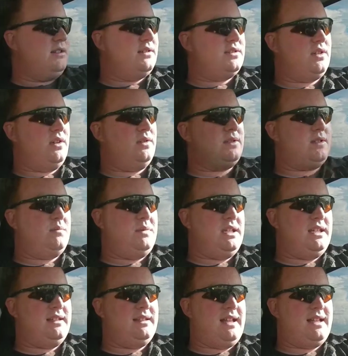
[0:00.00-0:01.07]
So to
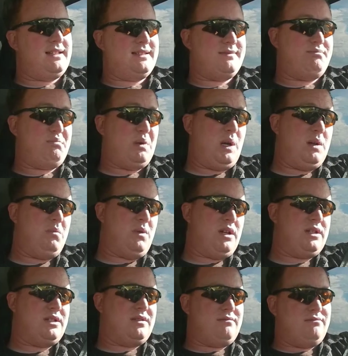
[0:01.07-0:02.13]
me, that's pretty
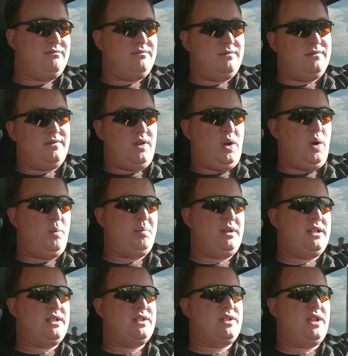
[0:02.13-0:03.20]
much open
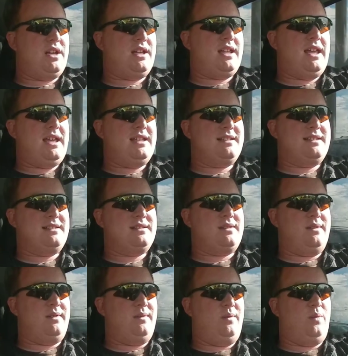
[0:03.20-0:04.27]
and shut case as
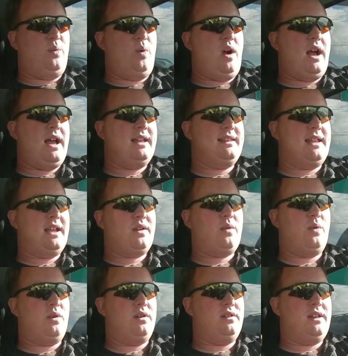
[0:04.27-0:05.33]
to why that
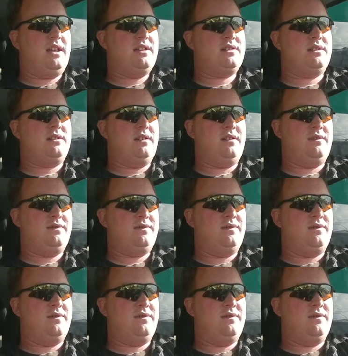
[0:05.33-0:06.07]
correlation of